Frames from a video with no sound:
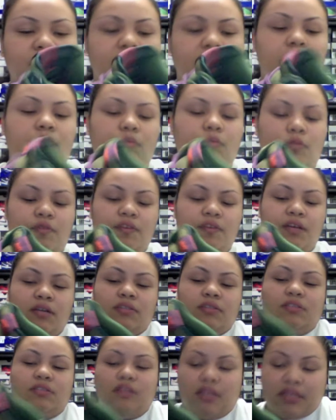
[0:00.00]
Moving
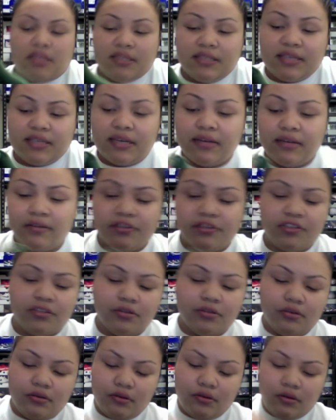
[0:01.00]
on to the inside of the shoe,